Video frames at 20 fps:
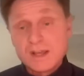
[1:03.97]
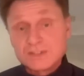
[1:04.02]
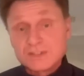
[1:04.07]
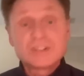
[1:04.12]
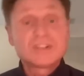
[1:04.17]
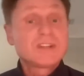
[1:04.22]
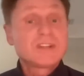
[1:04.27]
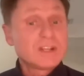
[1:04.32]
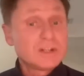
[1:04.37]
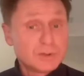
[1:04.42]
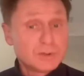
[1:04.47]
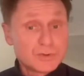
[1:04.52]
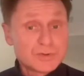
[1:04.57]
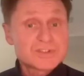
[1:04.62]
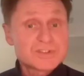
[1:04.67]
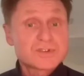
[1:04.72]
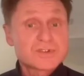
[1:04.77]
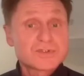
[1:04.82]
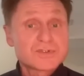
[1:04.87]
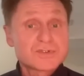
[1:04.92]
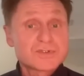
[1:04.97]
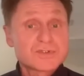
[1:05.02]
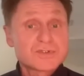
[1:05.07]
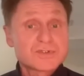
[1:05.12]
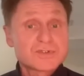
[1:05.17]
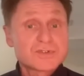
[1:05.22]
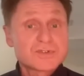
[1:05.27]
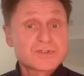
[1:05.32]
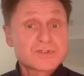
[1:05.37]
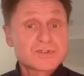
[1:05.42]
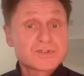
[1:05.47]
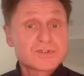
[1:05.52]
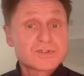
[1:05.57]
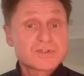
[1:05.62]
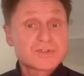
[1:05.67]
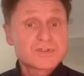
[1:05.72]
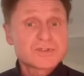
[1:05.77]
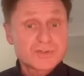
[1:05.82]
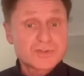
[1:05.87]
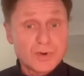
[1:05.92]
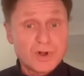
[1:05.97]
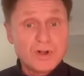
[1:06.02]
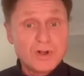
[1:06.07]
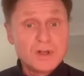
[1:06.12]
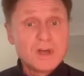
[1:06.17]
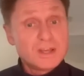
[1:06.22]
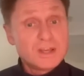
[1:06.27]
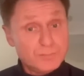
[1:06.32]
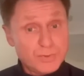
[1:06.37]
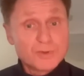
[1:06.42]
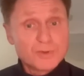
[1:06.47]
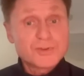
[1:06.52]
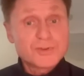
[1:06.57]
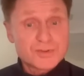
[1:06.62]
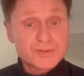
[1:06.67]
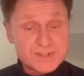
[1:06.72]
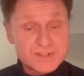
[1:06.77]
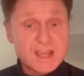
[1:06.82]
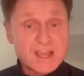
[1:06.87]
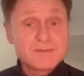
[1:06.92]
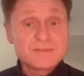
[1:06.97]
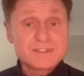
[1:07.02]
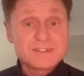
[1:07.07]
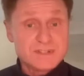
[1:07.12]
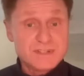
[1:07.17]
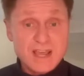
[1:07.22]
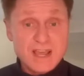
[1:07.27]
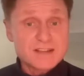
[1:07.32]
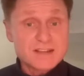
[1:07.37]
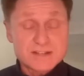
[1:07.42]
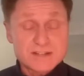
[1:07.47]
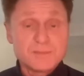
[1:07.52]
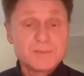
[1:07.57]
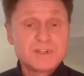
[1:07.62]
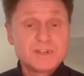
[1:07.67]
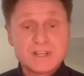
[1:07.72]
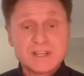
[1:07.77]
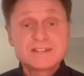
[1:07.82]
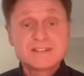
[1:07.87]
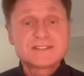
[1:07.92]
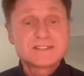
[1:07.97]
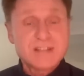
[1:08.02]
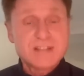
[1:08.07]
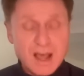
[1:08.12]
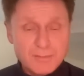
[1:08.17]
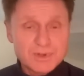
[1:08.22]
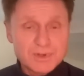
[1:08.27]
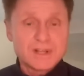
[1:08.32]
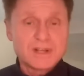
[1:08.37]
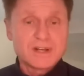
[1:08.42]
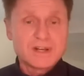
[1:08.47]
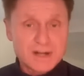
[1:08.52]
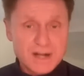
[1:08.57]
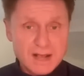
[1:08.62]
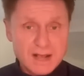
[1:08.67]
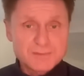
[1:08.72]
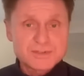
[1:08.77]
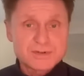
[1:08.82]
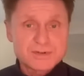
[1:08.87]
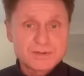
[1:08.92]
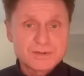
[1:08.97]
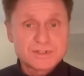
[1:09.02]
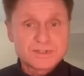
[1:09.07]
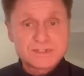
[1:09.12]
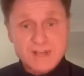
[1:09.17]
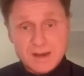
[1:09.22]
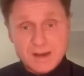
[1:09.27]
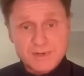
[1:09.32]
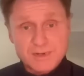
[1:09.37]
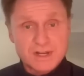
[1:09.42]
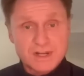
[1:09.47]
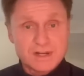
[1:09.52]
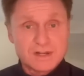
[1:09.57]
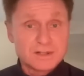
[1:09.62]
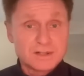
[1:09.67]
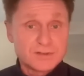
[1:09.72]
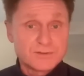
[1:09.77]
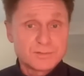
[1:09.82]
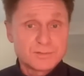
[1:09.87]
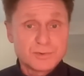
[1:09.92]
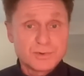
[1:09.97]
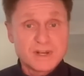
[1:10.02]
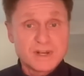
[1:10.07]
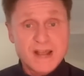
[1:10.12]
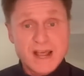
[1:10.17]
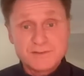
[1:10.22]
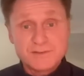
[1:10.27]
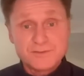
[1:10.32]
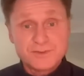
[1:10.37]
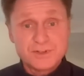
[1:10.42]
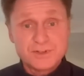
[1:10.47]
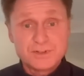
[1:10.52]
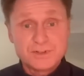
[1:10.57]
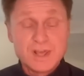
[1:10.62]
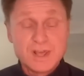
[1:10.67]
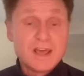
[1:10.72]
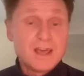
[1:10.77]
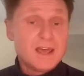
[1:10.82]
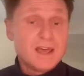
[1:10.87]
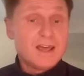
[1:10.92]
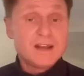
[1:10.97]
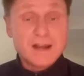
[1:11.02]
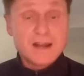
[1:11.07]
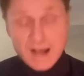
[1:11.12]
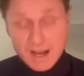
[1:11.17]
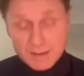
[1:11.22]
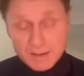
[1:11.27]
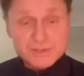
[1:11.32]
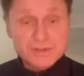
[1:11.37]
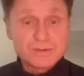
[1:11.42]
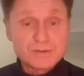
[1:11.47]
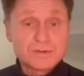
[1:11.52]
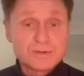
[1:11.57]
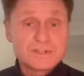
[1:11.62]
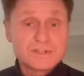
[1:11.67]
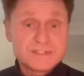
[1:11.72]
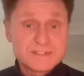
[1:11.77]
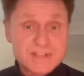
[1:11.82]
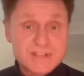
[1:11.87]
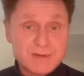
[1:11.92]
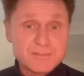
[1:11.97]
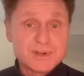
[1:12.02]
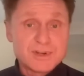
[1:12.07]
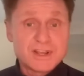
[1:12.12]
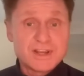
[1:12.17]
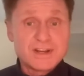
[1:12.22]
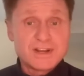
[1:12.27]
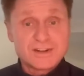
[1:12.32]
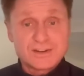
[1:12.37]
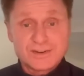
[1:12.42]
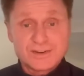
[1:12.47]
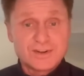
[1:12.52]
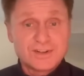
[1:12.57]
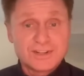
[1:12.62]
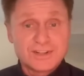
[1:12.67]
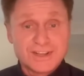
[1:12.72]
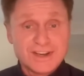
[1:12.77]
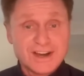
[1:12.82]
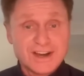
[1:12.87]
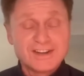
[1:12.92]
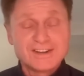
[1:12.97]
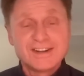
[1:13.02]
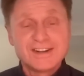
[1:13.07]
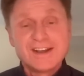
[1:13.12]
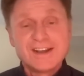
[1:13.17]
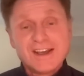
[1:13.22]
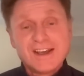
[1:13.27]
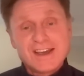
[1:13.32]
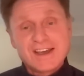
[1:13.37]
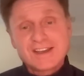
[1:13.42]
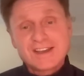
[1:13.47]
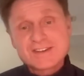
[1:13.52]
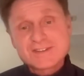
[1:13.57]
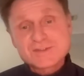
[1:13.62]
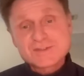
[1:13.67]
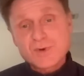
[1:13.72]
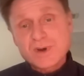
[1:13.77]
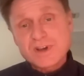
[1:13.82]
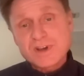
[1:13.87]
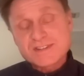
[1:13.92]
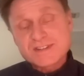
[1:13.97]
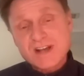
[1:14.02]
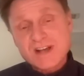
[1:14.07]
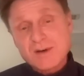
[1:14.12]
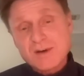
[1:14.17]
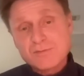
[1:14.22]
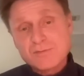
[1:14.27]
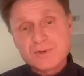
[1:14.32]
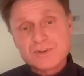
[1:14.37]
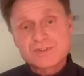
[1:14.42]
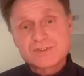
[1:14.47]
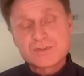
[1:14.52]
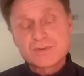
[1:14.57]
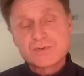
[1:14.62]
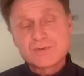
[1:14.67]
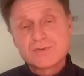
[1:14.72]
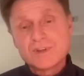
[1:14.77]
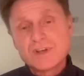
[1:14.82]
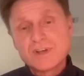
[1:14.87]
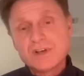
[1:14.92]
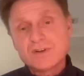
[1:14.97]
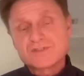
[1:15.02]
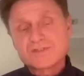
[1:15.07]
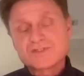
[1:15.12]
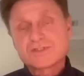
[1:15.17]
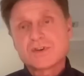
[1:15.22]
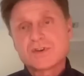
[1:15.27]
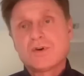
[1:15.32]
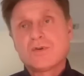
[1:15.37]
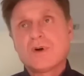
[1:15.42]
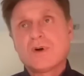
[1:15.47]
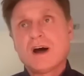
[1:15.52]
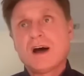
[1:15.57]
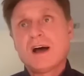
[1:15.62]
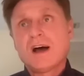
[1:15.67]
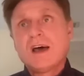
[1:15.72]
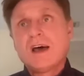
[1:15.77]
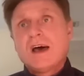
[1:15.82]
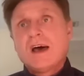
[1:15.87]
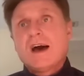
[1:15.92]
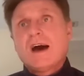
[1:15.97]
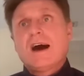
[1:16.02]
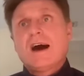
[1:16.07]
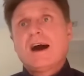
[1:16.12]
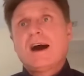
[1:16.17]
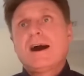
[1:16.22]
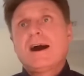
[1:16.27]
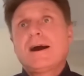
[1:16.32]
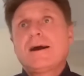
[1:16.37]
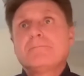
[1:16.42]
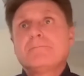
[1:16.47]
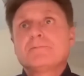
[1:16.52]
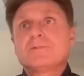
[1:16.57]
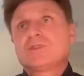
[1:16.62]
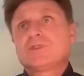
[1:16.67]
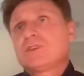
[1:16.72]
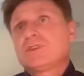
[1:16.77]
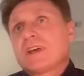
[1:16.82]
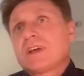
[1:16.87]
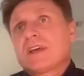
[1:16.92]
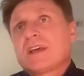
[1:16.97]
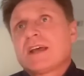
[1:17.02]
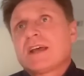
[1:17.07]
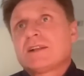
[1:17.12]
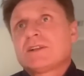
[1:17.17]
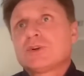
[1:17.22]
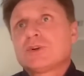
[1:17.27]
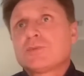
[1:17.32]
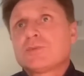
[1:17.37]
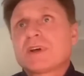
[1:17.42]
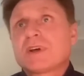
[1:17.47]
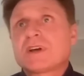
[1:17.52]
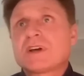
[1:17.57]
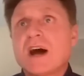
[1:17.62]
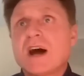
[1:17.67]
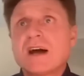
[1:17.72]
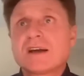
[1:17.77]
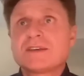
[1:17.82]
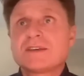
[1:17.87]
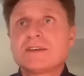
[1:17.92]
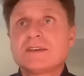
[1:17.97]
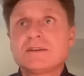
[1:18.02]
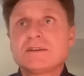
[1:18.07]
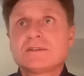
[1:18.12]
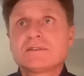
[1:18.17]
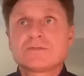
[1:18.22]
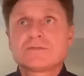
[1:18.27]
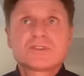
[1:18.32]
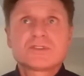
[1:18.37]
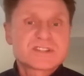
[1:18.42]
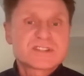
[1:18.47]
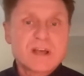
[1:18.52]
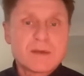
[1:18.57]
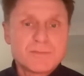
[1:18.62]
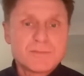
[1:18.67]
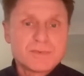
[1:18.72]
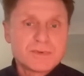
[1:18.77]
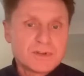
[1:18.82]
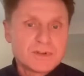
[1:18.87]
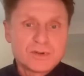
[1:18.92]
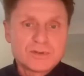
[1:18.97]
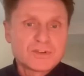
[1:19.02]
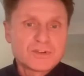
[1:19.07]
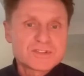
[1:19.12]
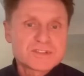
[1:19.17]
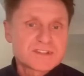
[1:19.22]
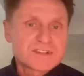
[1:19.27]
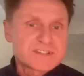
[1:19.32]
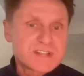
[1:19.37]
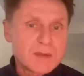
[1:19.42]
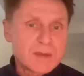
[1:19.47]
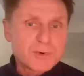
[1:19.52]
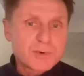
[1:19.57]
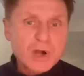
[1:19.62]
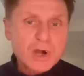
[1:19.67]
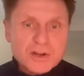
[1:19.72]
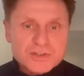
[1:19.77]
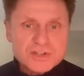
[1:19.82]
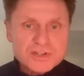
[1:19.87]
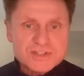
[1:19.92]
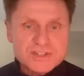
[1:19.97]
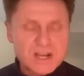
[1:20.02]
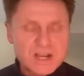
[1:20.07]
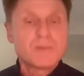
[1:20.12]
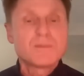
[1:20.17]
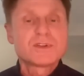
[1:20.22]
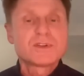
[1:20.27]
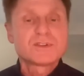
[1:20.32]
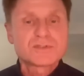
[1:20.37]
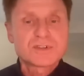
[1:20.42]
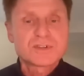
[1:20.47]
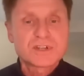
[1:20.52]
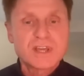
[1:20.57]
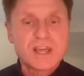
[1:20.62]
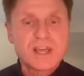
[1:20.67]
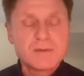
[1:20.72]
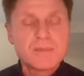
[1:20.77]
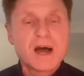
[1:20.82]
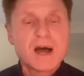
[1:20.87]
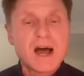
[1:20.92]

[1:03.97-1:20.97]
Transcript: Did they lose control in both of those games? Yes. I mean, they dominated, absolutely dominated Liverpool at Anfield and absolutely dominated early on against West Ham with 2 0. So, uh, uh, do they get a little bit cocky? Do the sub, you know, does the subconscious come into the game?